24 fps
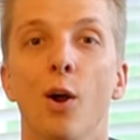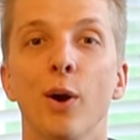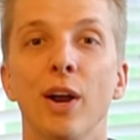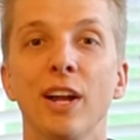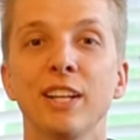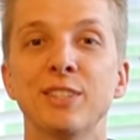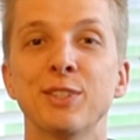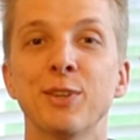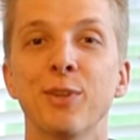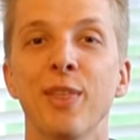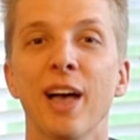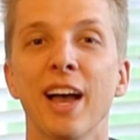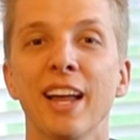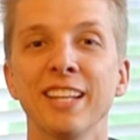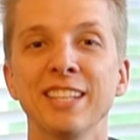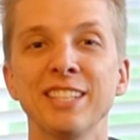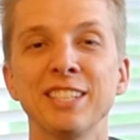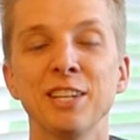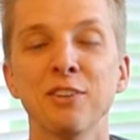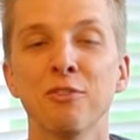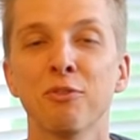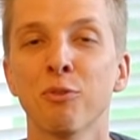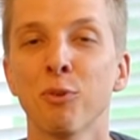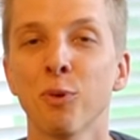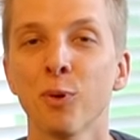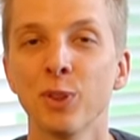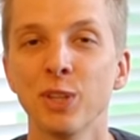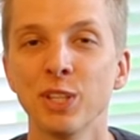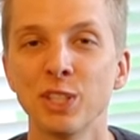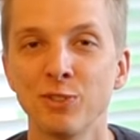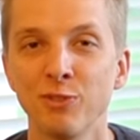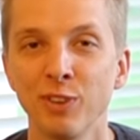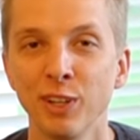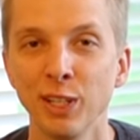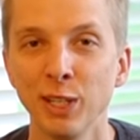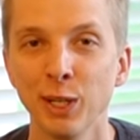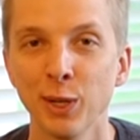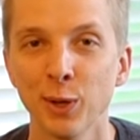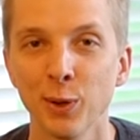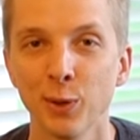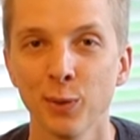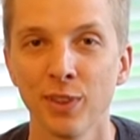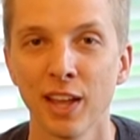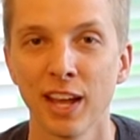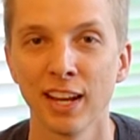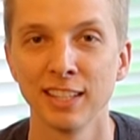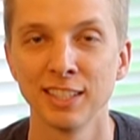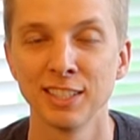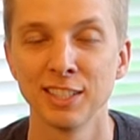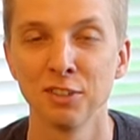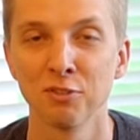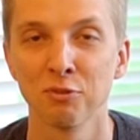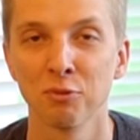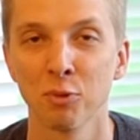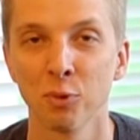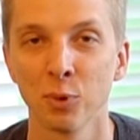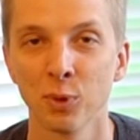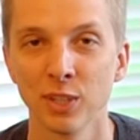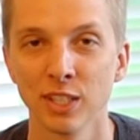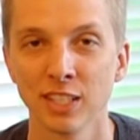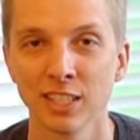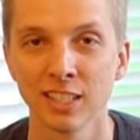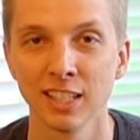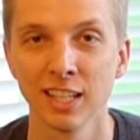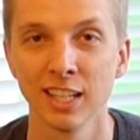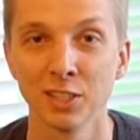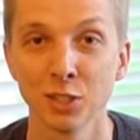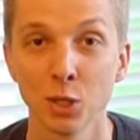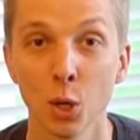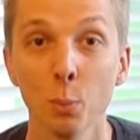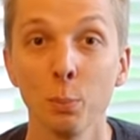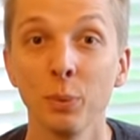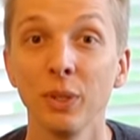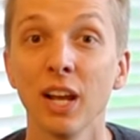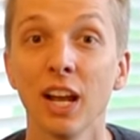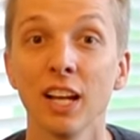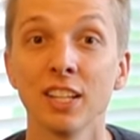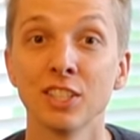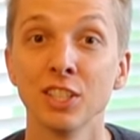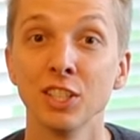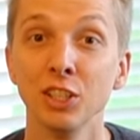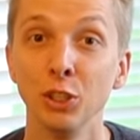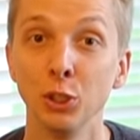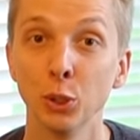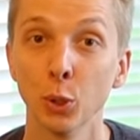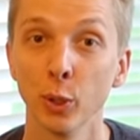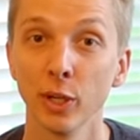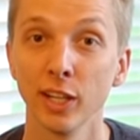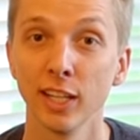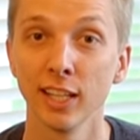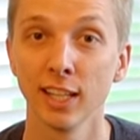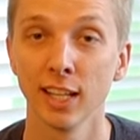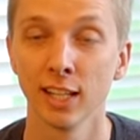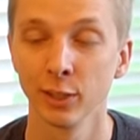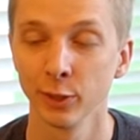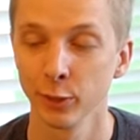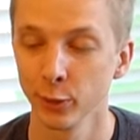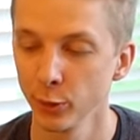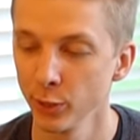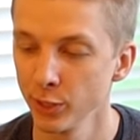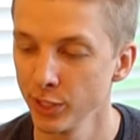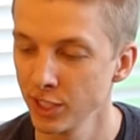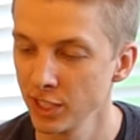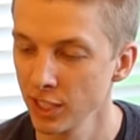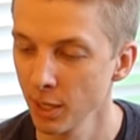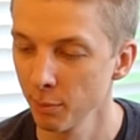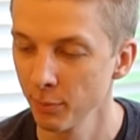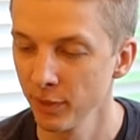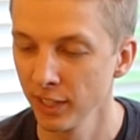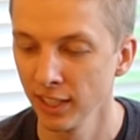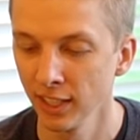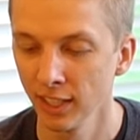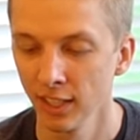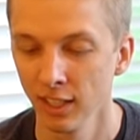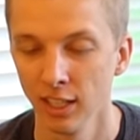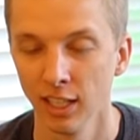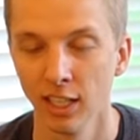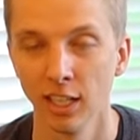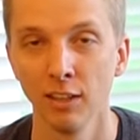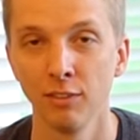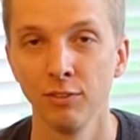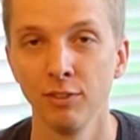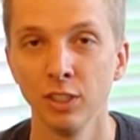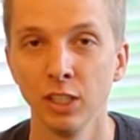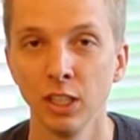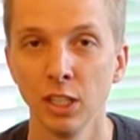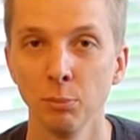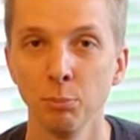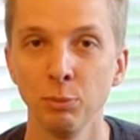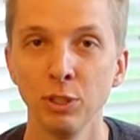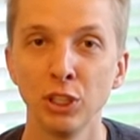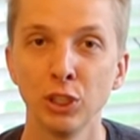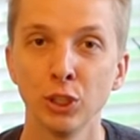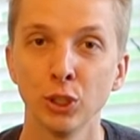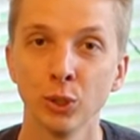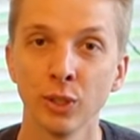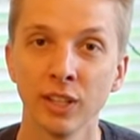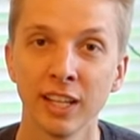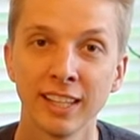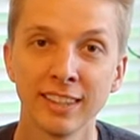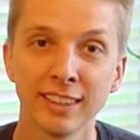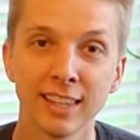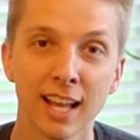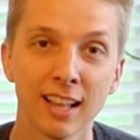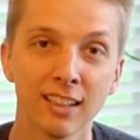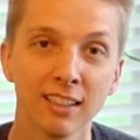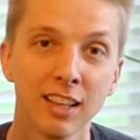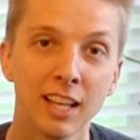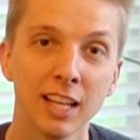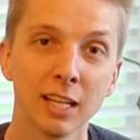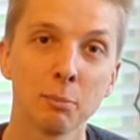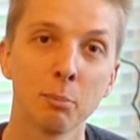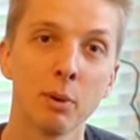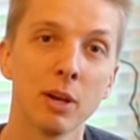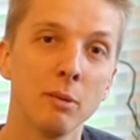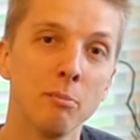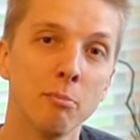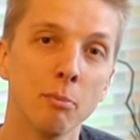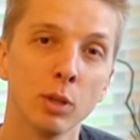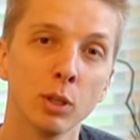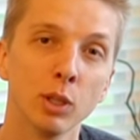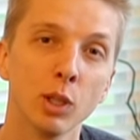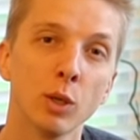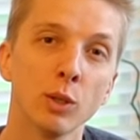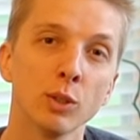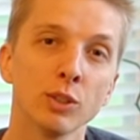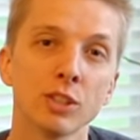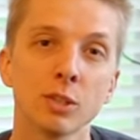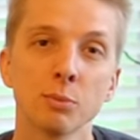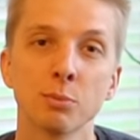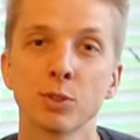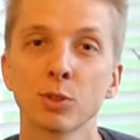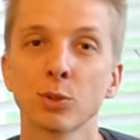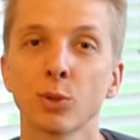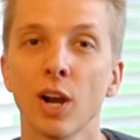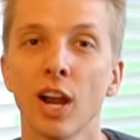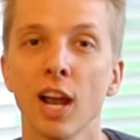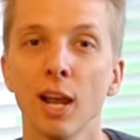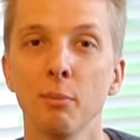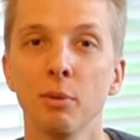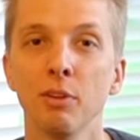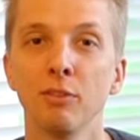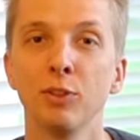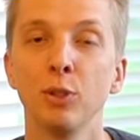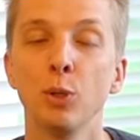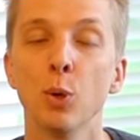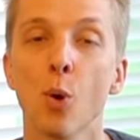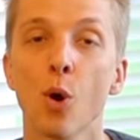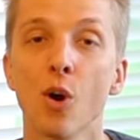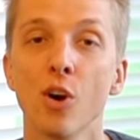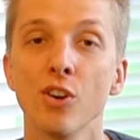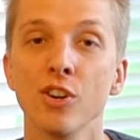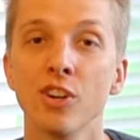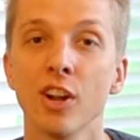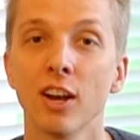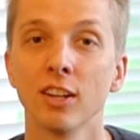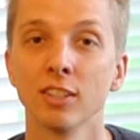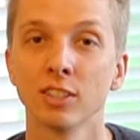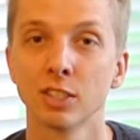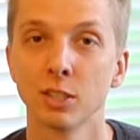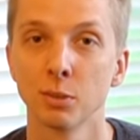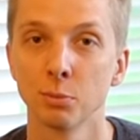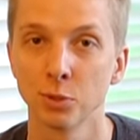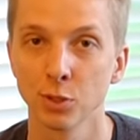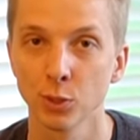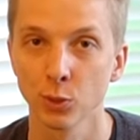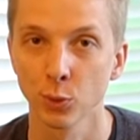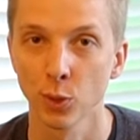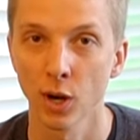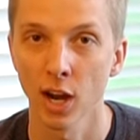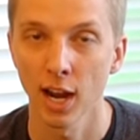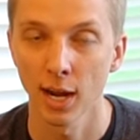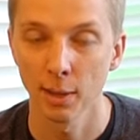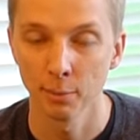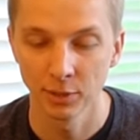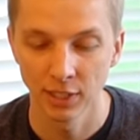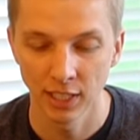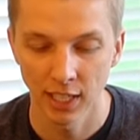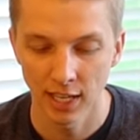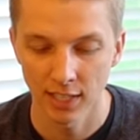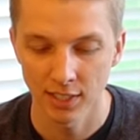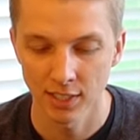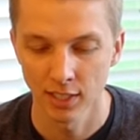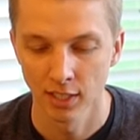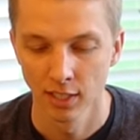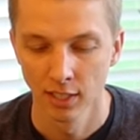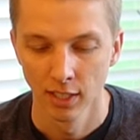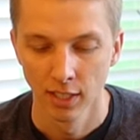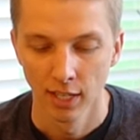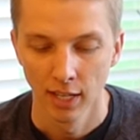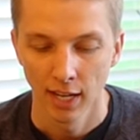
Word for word: All right, so that is it for this video. That is it for this lens. Hope you guys enjoyed it and learned something. If you did, be sure to hit that like button below. Subscribe if you are not subscribed yet.